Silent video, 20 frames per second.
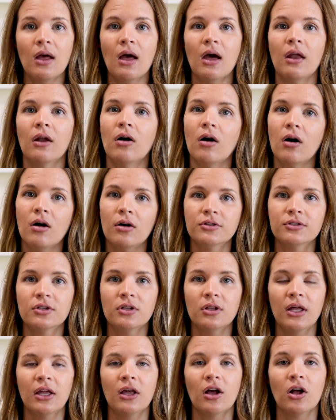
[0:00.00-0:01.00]
And I'll also
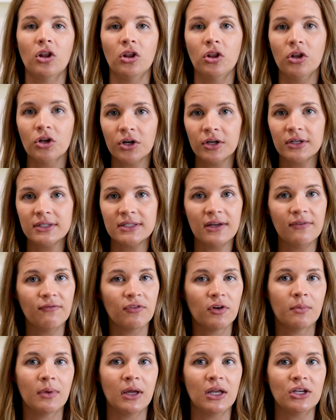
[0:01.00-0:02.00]
link ALERT's
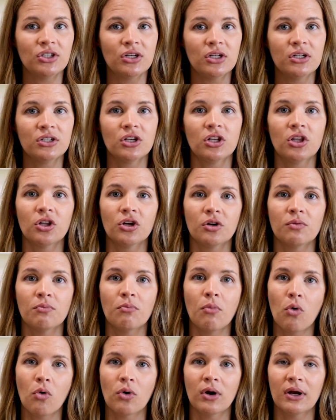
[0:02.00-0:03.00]
information to learn
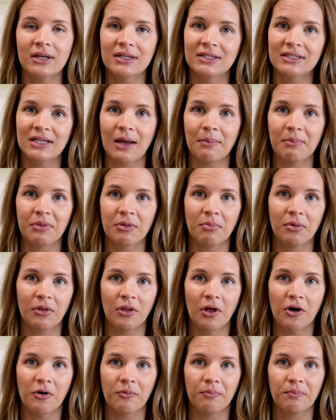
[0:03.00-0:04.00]
more in depth
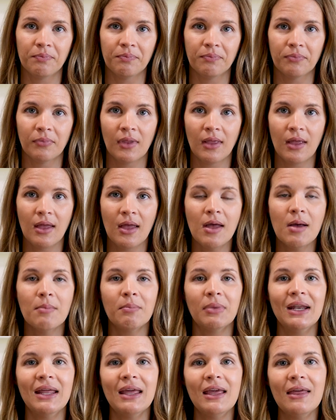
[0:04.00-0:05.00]
below.
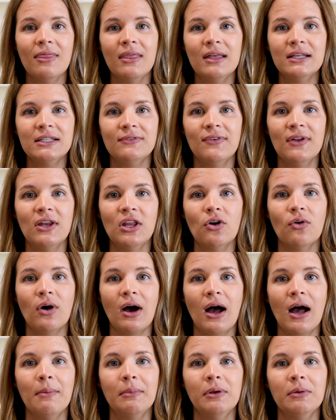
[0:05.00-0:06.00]
But in this video,
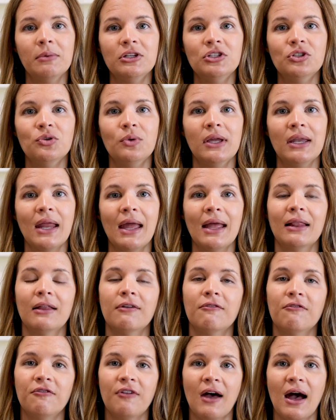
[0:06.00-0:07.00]
I'm going to be doing a
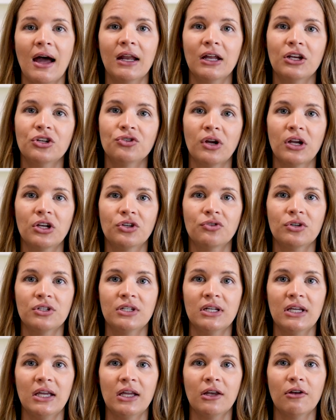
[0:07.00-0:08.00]
lymphatic drainage
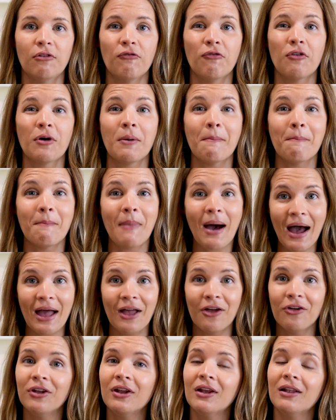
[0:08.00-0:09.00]
routine for
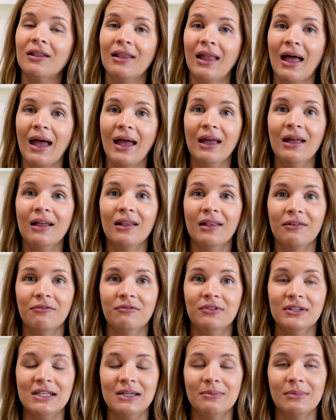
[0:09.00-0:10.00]
mild leg
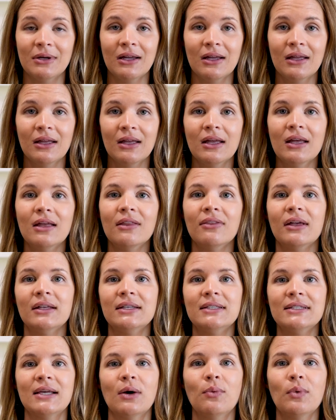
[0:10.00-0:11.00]
lymphedema
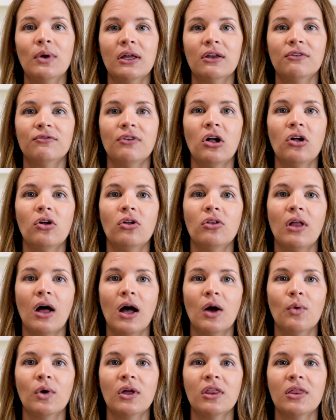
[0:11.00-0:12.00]
that someone can follow
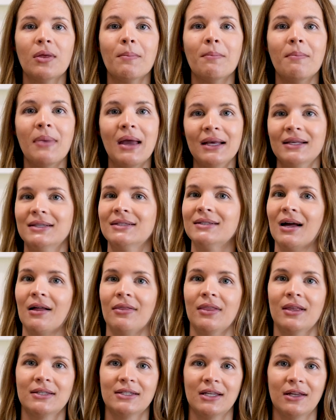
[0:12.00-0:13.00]
along with based
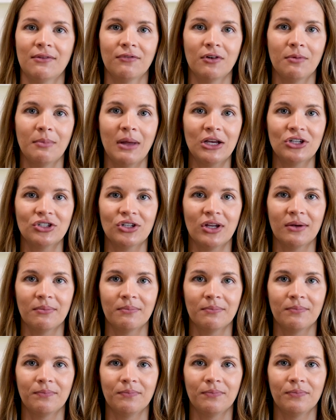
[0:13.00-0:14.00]
on this information.
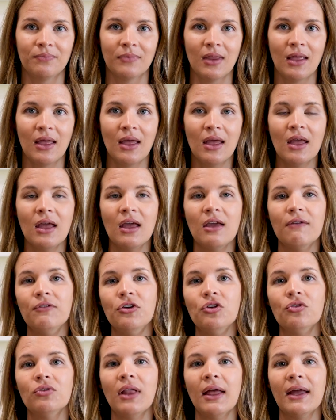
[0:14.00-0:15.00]
If
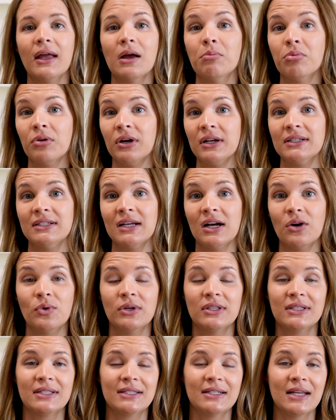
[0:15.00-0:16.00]
you'd like a printout
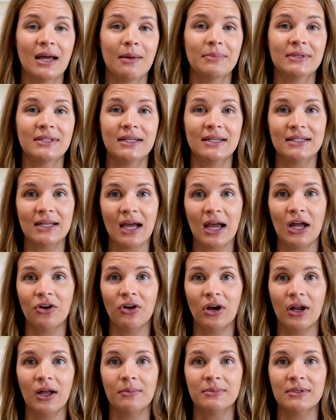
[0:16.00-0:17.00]
with steps and
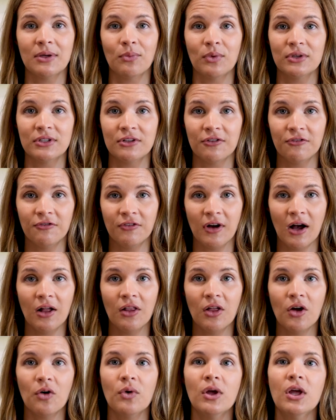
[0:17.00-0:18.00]
diagrams on what to
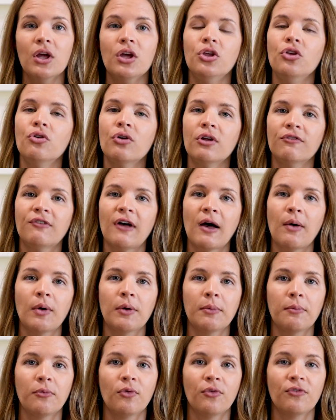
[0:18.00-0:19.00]
follow, you can
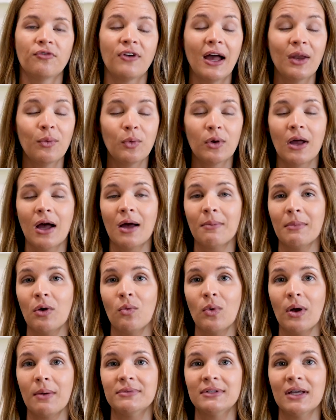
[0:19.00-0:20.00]
find one, find one on my
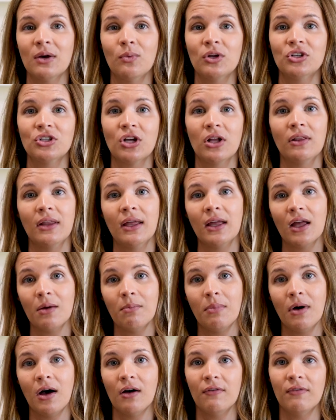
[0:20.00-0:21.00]
website, which I'll link
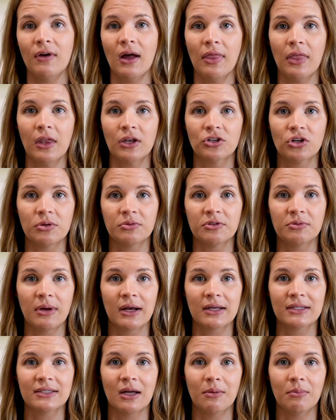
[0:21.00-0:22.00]
above and the description
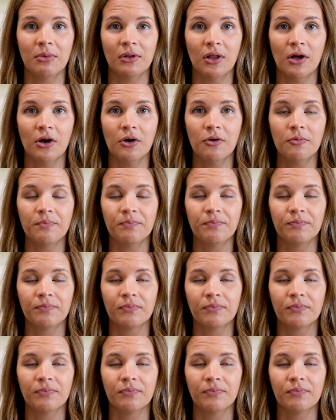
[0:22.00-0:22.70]
box down below.